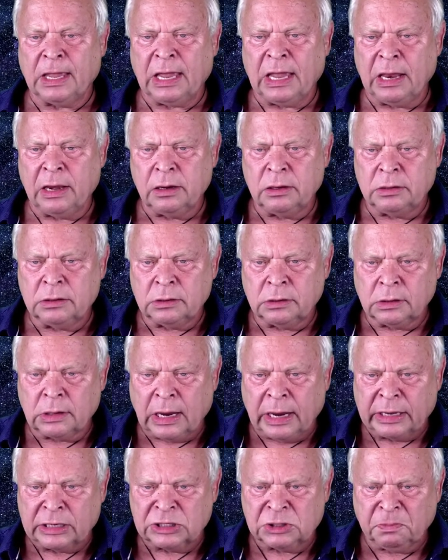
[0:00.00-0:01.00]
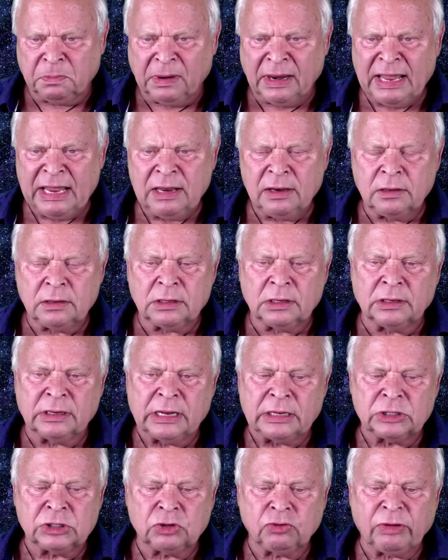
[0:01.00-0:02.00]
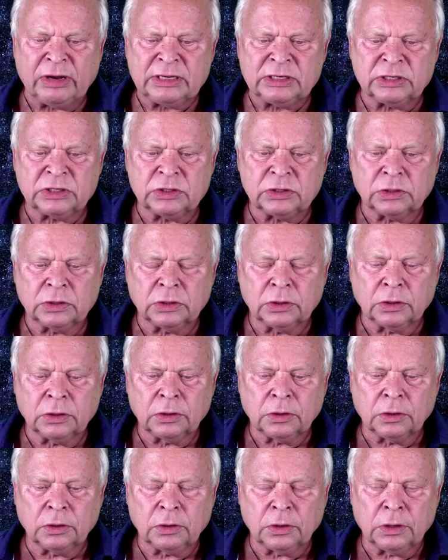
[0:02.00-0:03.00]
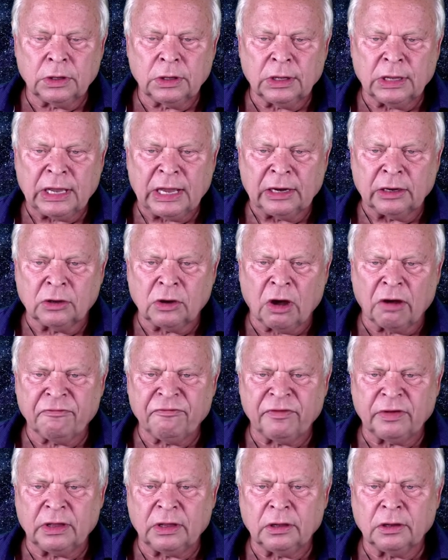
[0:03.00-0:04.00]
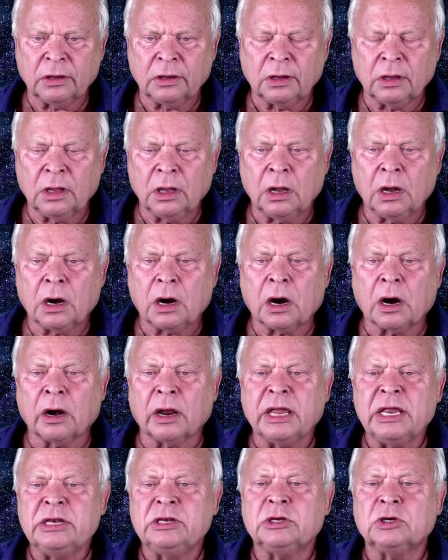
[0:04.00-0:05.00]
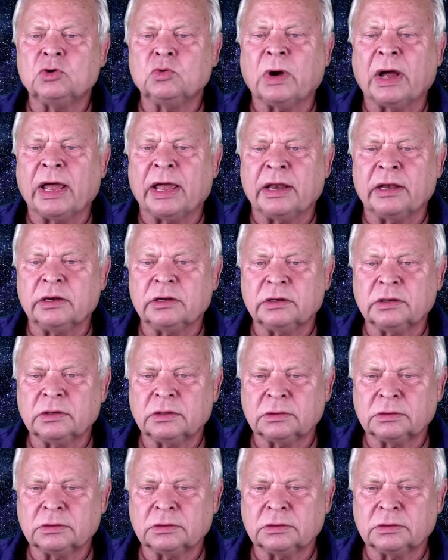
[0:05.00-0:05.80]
and I explained that stress and coffee are intertwined.